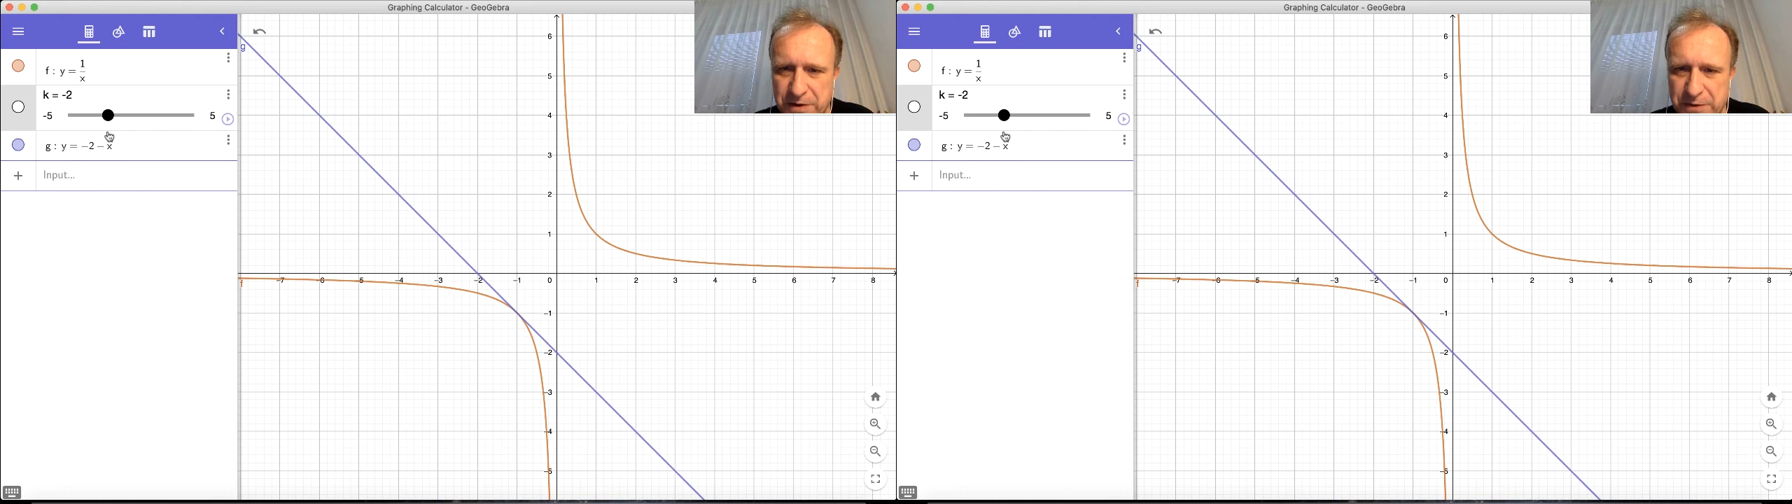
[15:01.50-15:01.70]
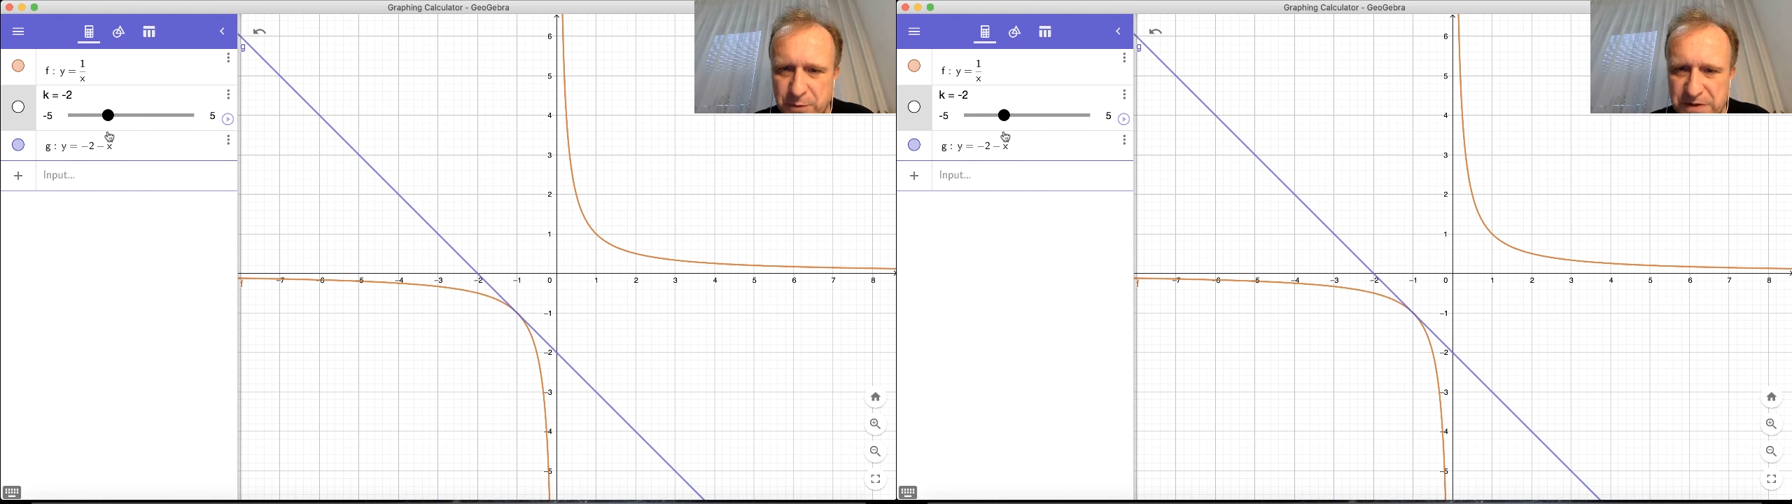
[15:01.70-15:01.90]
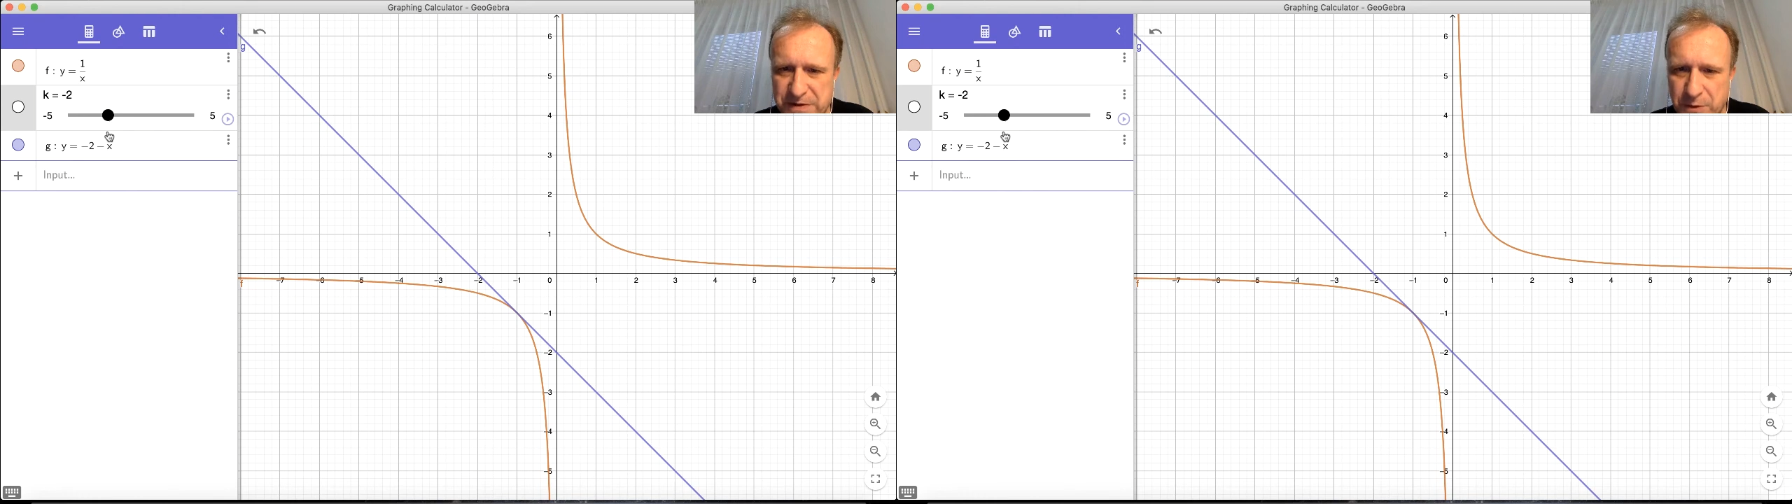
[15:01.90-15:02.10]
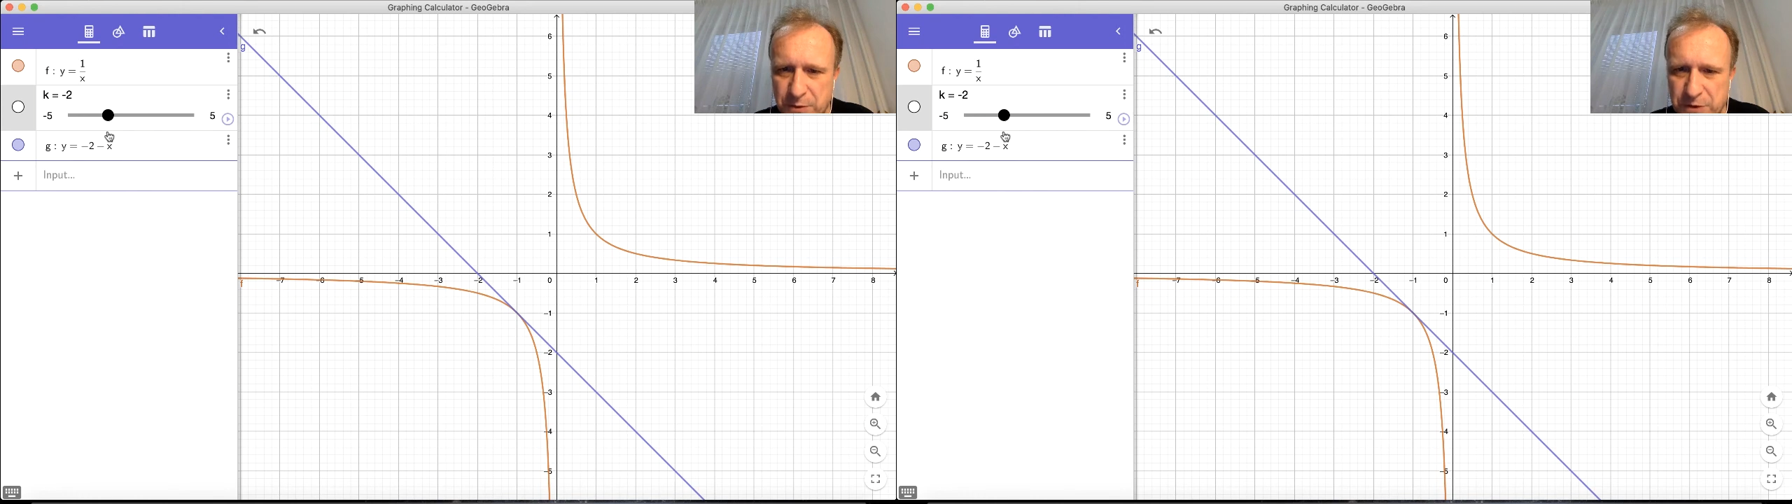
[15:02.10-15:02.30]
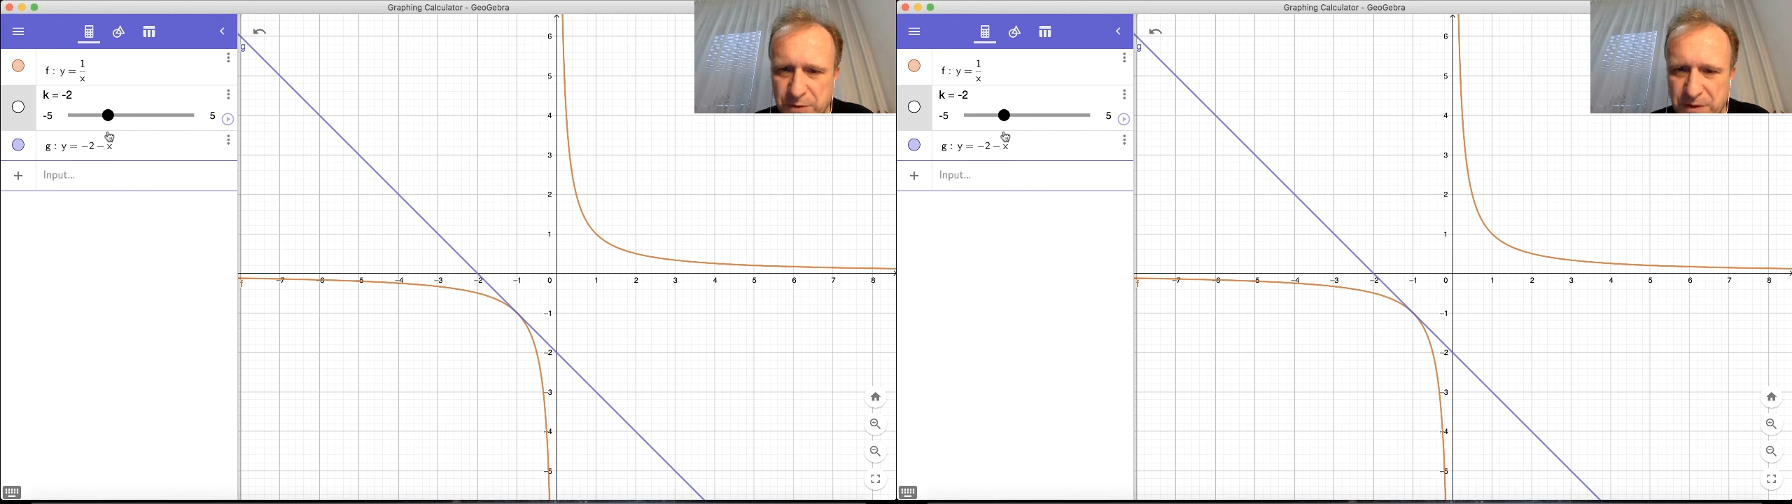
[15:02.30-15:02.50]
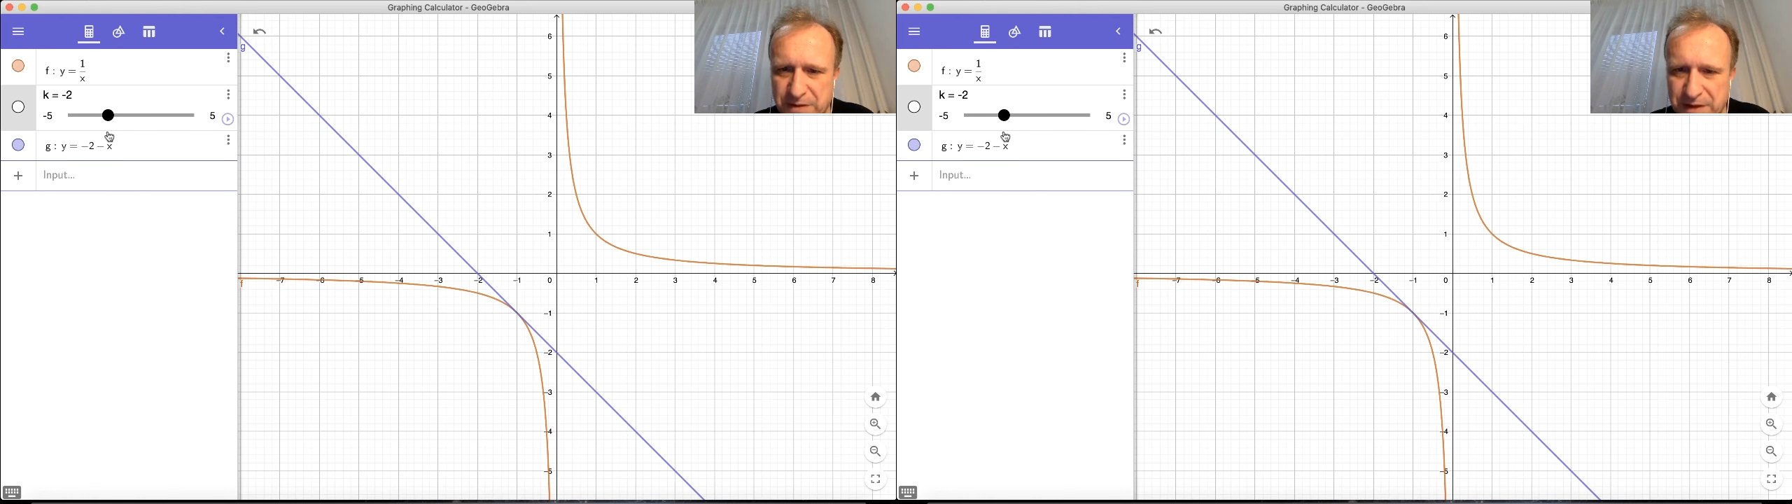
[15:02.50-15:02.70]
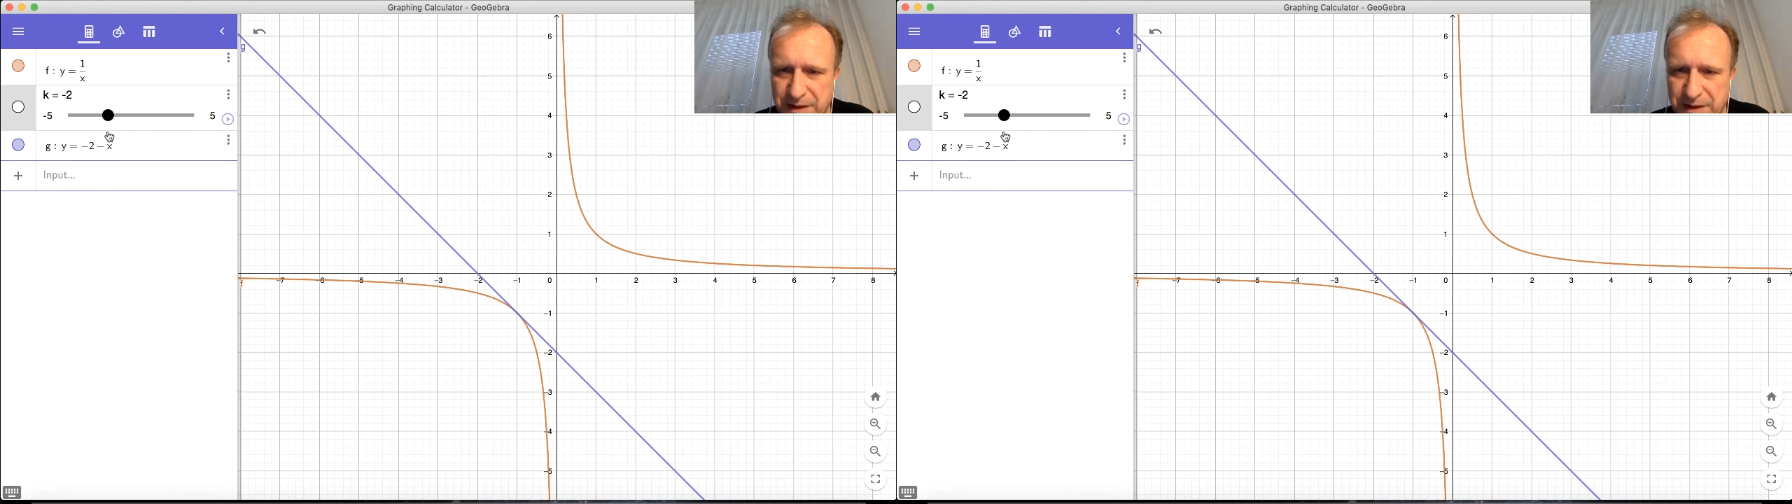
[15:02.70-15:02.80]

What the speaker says: to be solution. When